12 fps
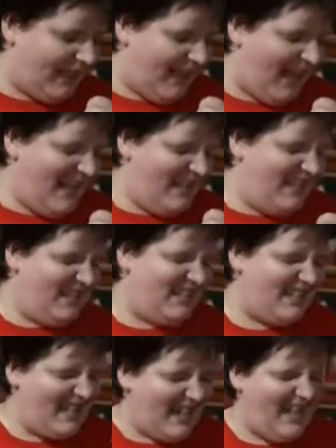
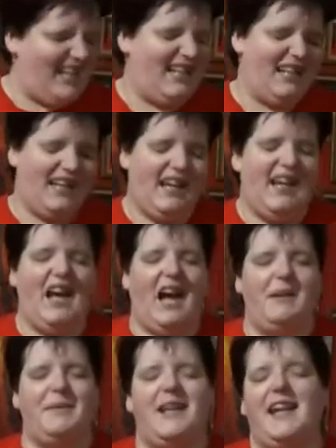
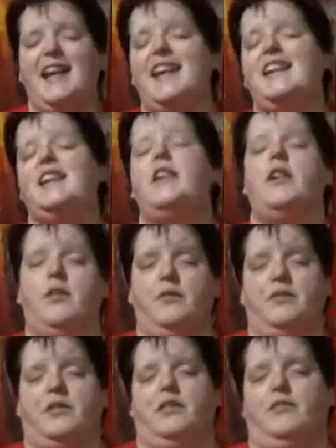I mean, it
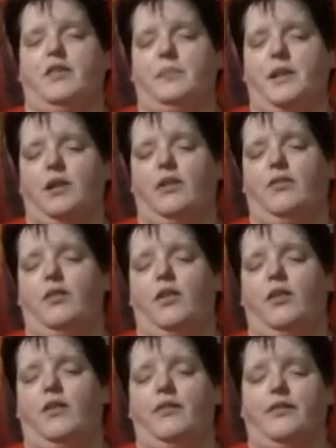knows it's ripping off a
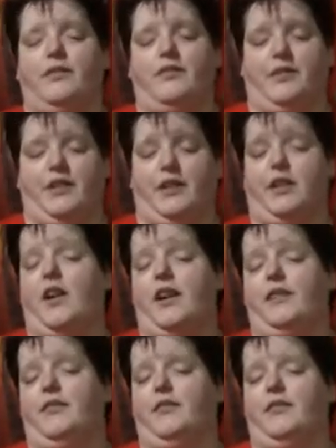lot of the
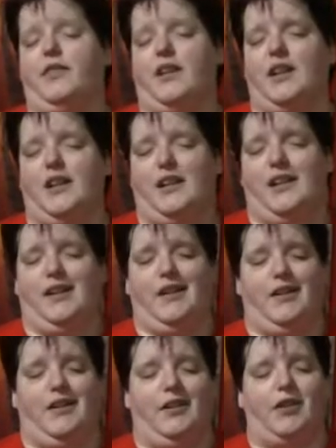kind of
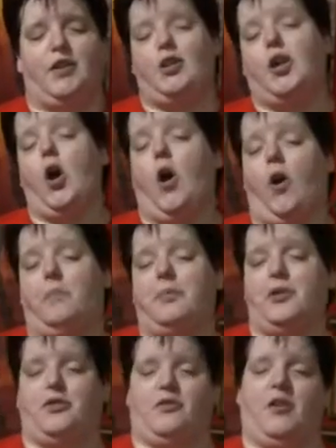cop
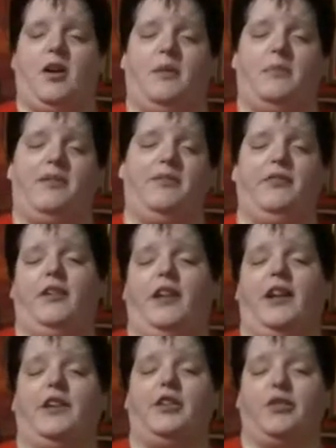drama
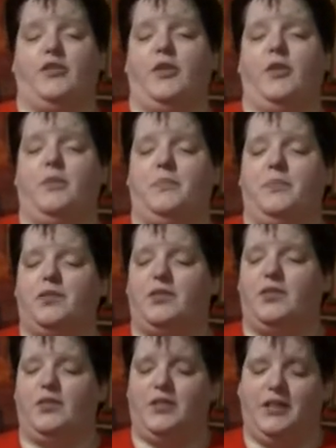thriller
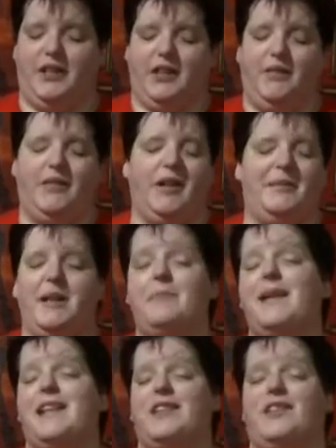tropes, you know. I mean, it
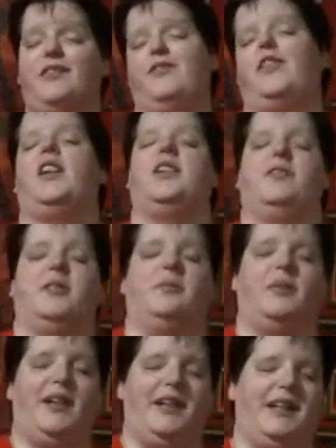makes fun of
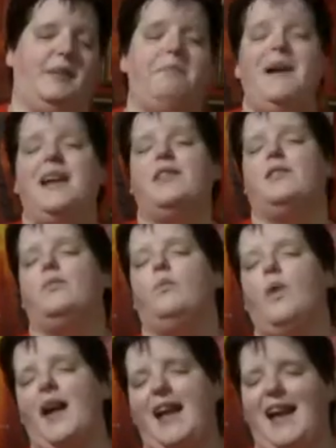them, like the abandoned
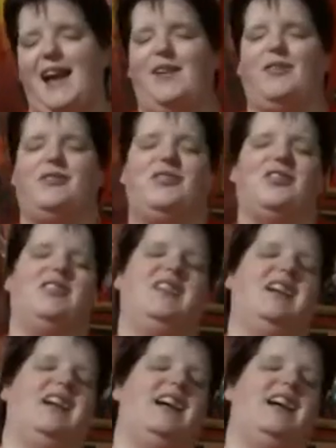warehouse, and,